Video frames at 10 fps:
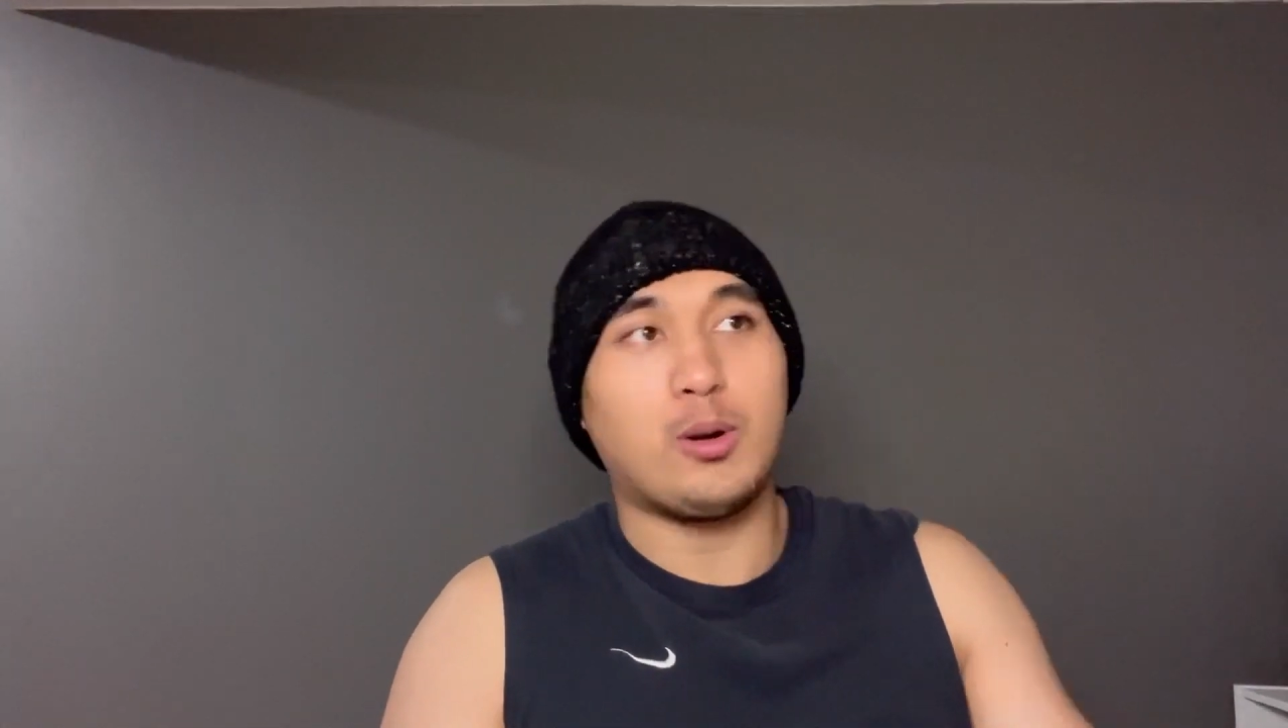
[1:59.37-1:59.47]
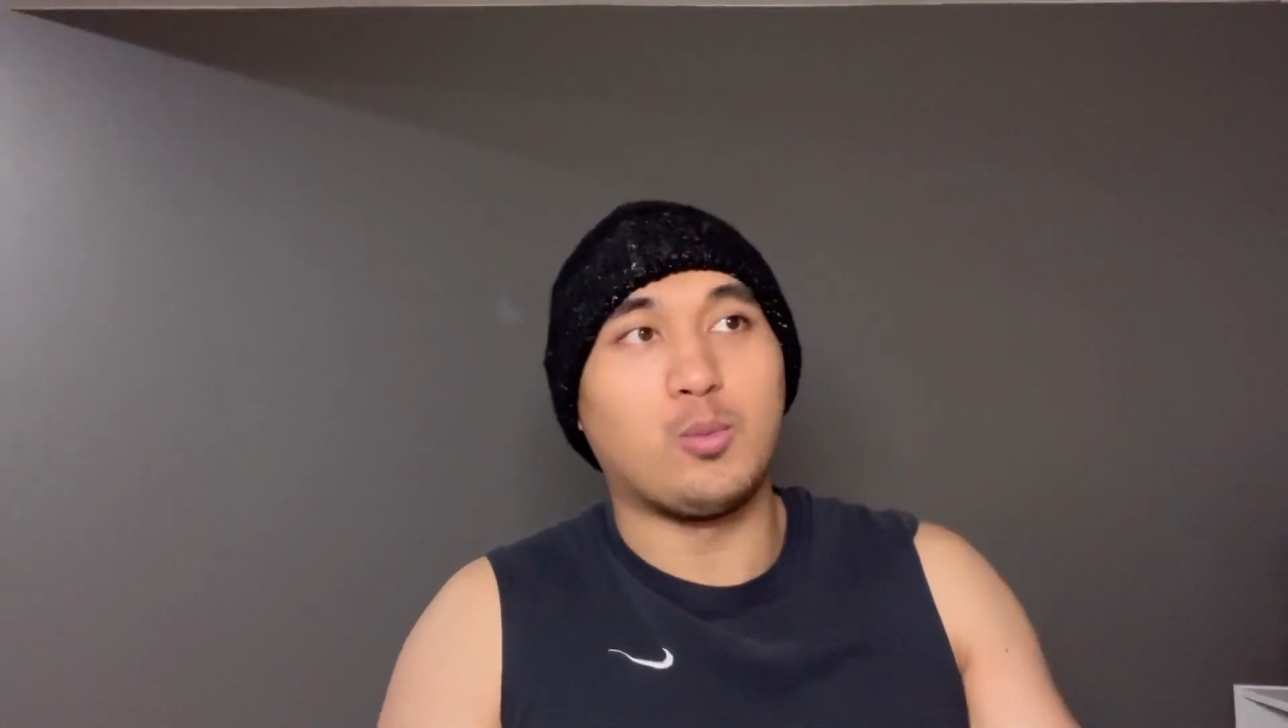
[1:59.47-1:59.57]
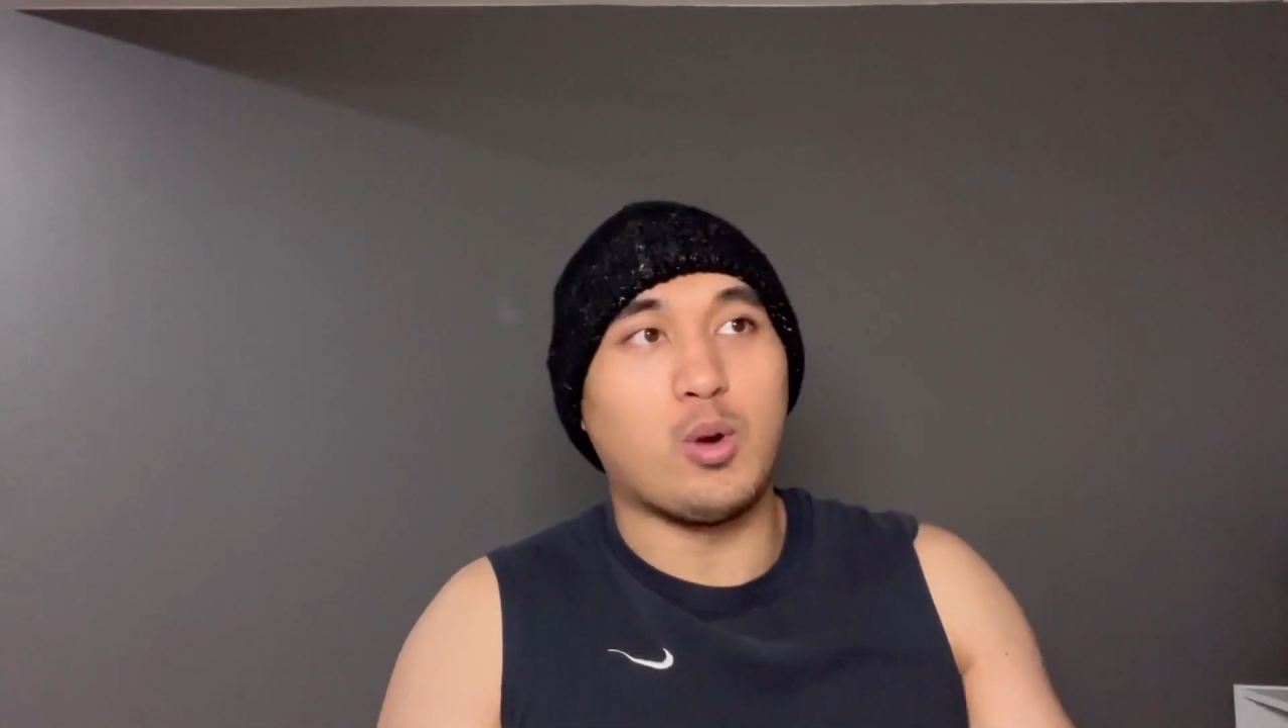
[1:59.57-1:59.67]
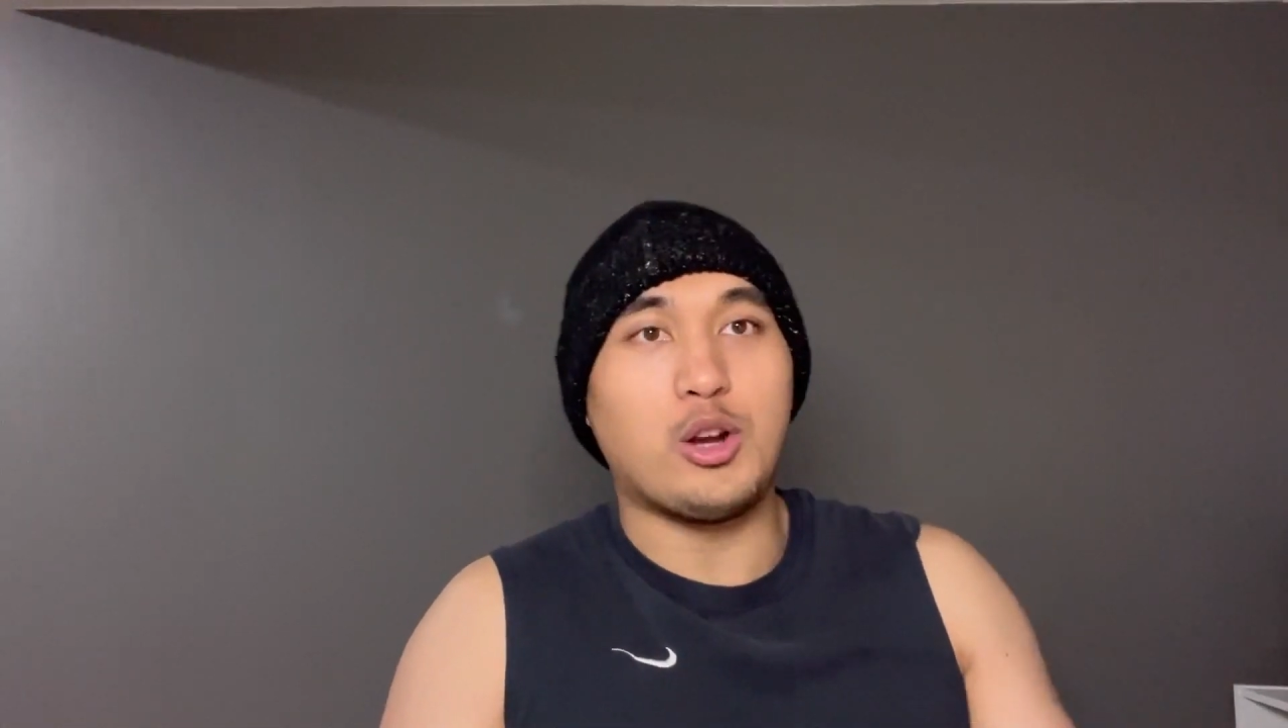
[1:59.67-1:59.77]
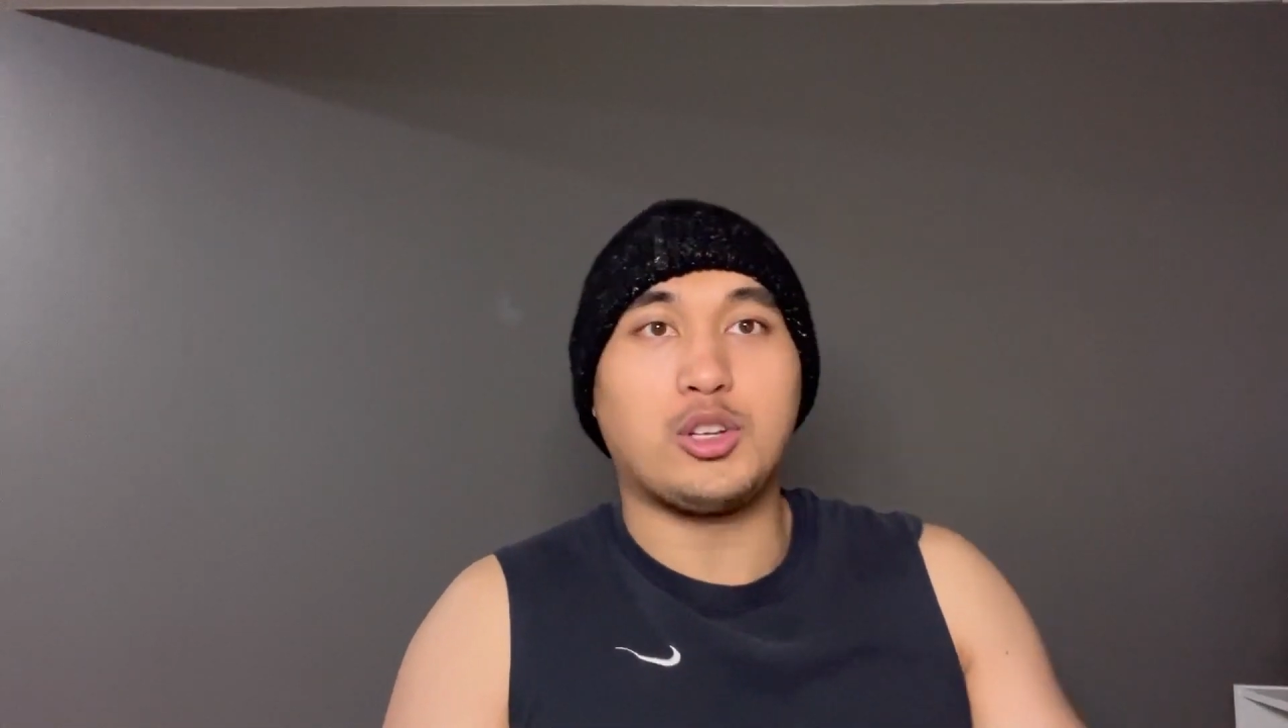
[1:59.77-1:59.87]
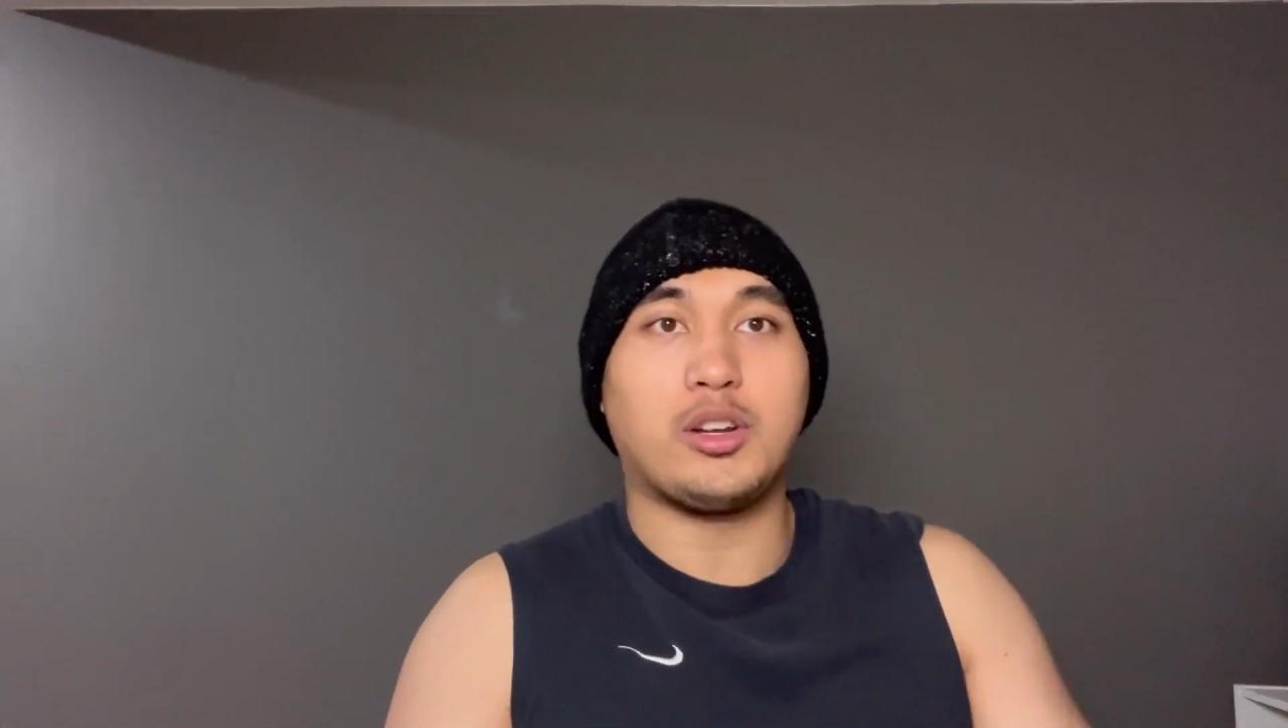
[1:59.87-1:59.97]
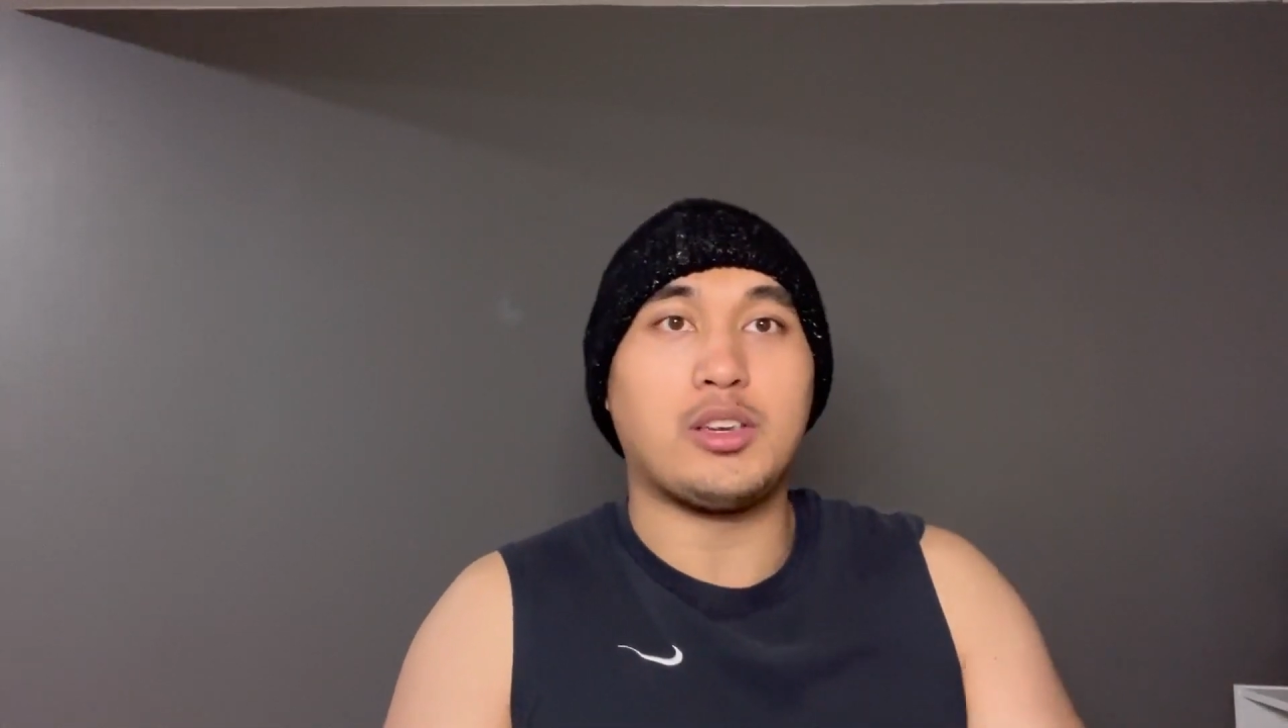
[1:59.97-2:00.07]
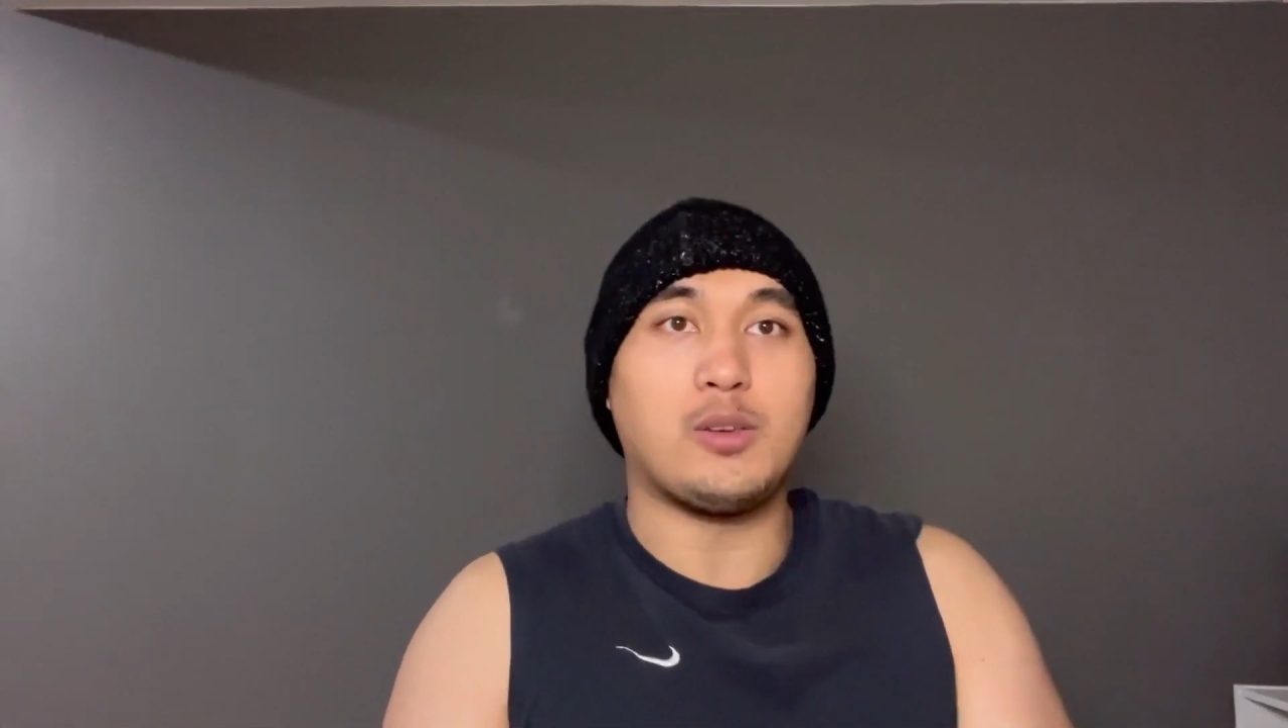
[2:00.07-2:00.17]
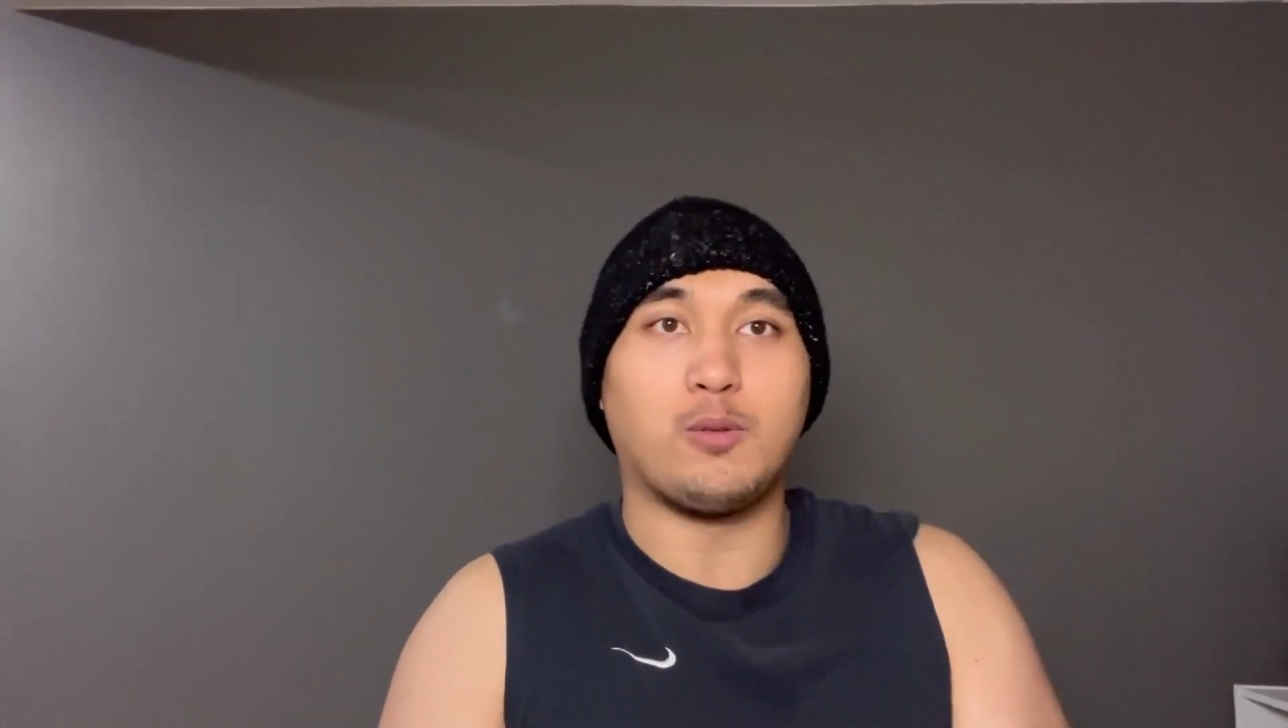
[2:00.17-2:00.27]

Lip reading: in Russia he